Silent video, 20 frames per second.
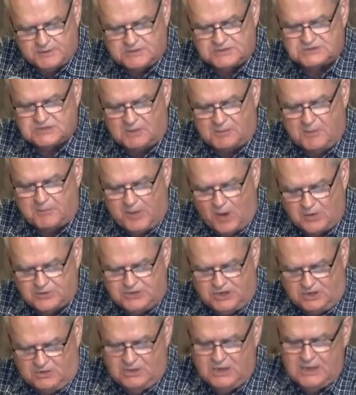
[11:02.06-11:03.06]
has come upon
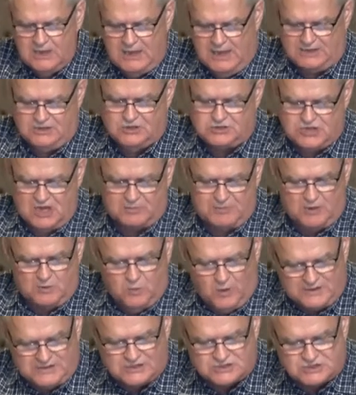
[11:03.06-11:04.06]
you, and you shall be
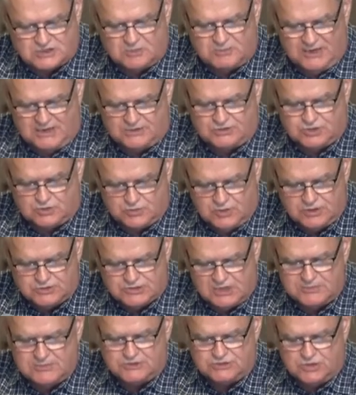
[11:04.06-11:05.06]
witnesses to me in
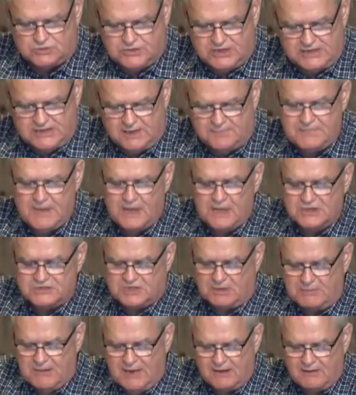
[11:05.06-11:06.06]
Jerusalem, in Judea,
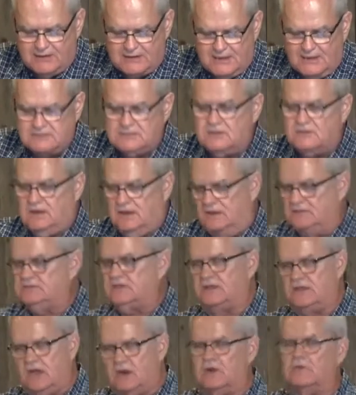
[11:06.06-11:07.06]
Samaria, and to the ends
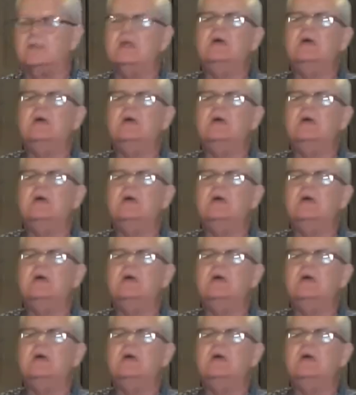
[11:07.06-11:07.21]
of the earth.